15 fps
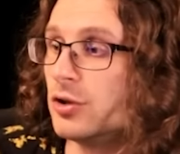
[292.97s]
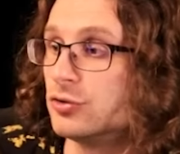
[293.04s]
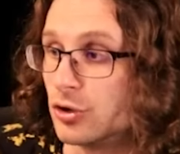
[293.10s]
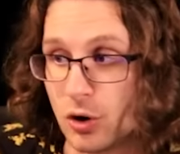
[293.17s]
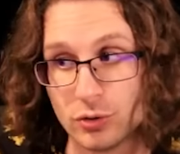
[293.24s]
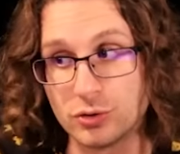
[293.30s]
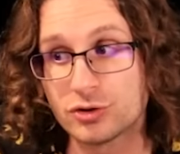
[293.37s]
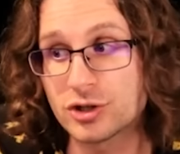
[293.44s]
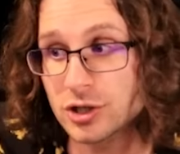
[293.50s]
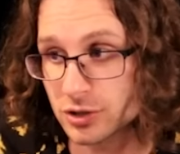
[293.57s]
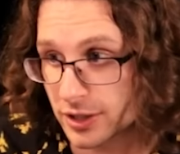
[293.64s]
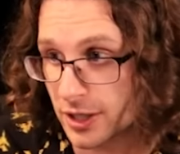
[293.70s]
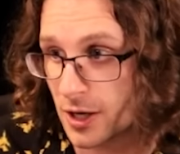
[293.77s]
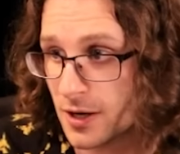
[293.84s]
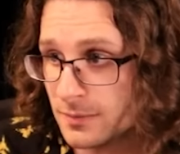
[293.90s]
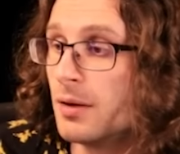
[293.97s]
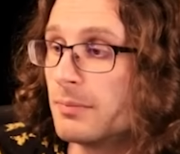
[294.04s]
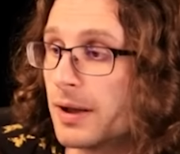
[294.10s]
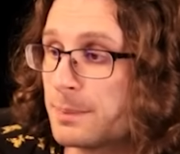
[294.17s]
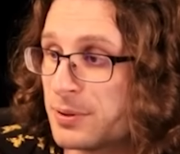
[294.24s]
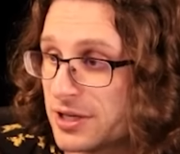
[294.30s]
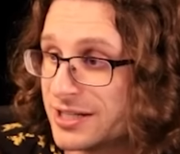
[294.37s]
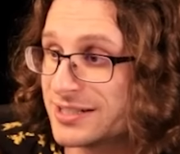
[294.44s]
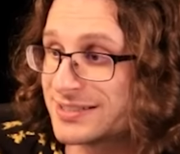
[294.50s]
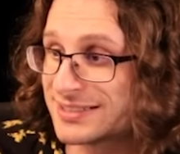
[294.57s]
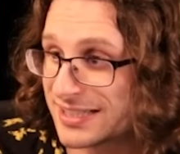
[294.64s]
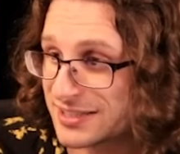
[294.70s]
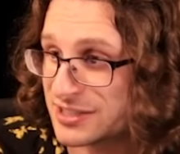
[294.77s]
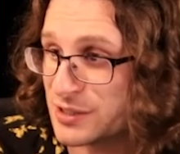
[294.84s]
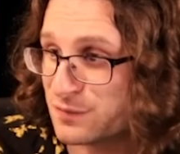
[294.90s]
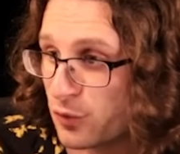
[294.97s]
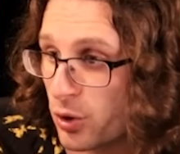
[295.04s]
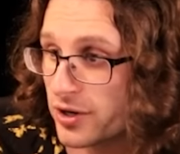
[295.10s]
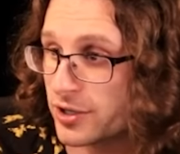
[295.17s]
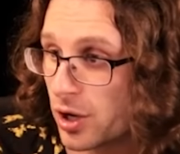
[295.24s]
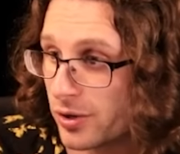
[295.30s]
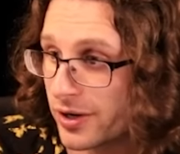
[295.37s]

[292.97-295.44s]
Don't use the glitter. My pity is 64, no